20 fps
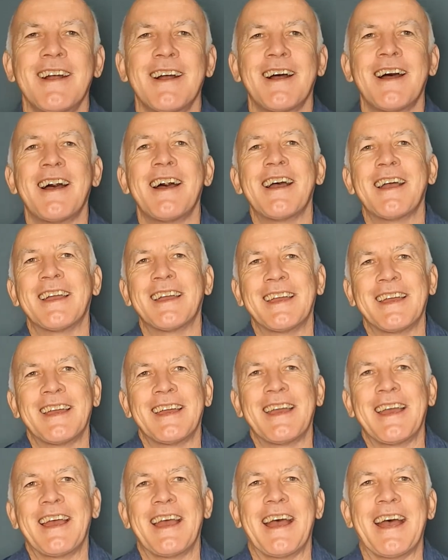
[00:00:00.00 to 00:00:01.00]
Hi.
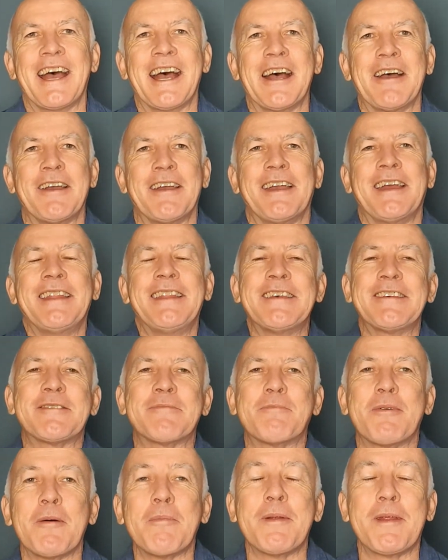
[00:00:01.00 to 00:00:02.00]
In this
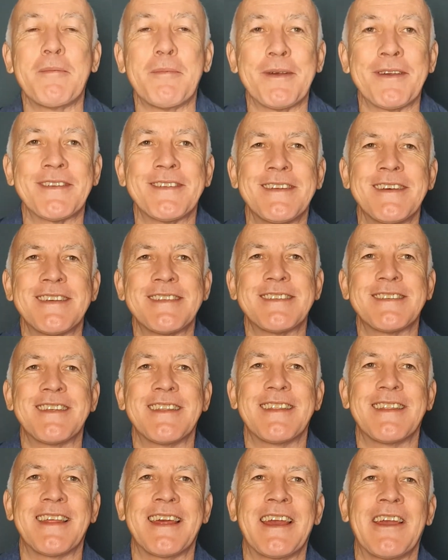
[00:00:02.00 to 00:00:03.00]
property business,
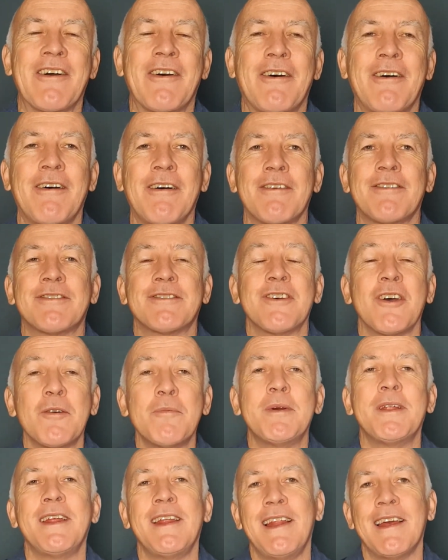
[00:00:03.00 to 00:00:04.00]
there are so
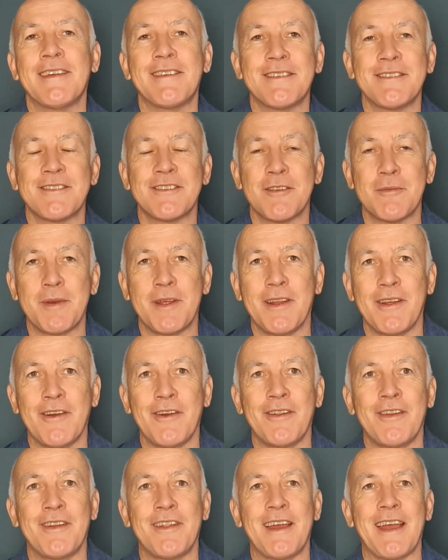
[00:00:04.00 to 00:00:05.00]
many lessons to be
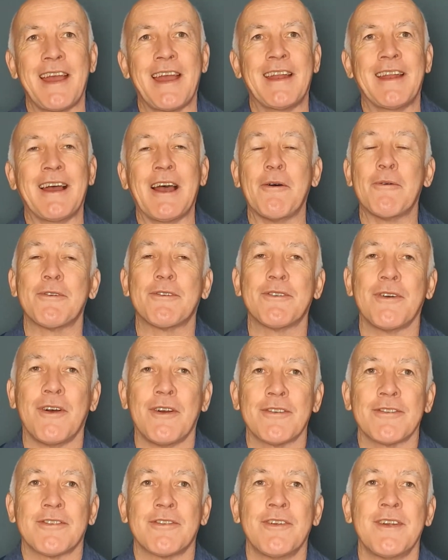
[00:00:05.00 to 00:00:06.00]
learned. And I was
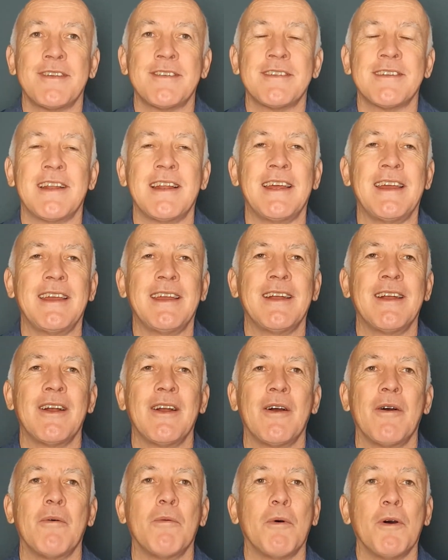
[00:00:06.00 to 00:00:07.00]
asked recently,
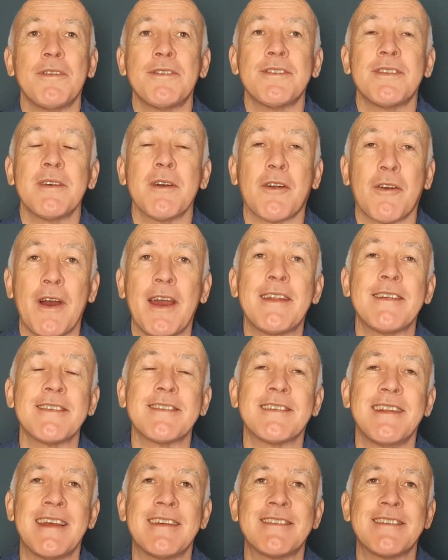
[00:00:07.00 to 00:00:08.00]
what's the
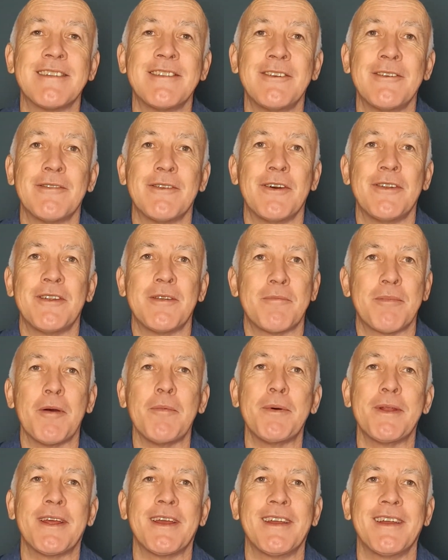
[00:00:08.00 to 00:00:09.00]
greatest lesson you've learned in
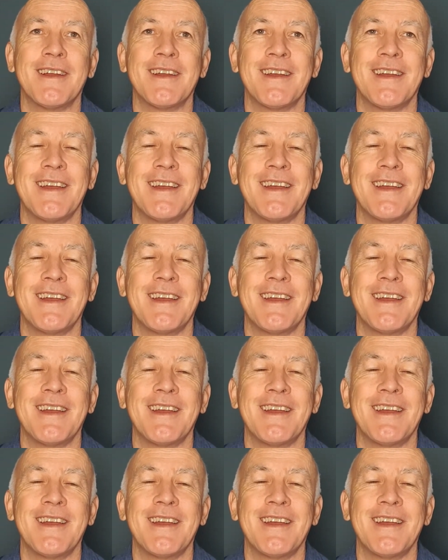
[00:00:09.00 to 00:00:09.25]
property?